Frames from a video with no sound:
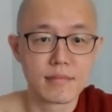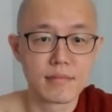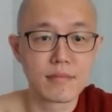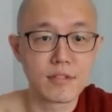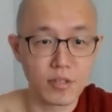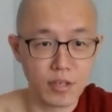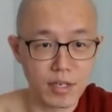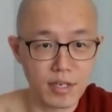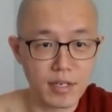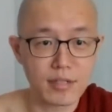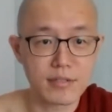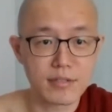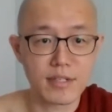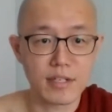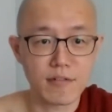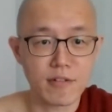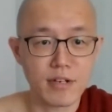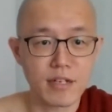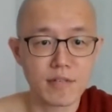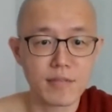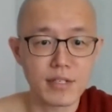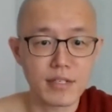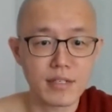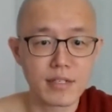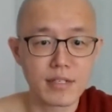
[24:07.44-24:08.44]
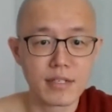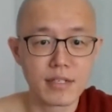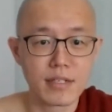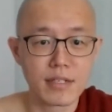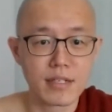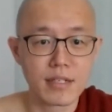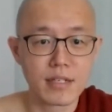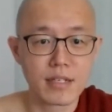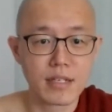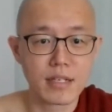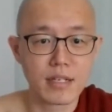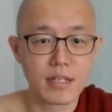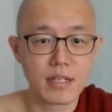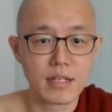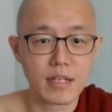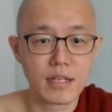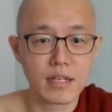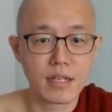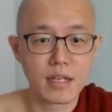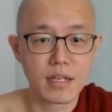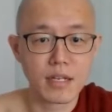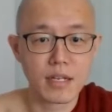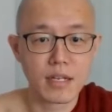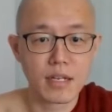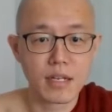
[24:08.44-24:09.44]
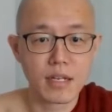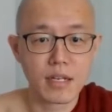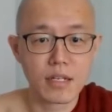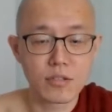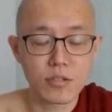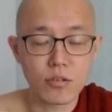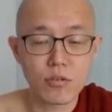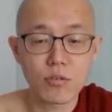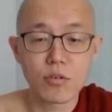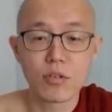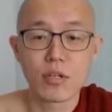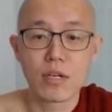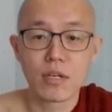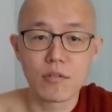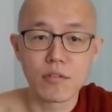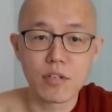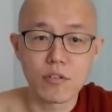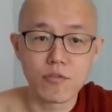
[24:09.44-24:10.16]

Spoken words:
You understand what I mean? So,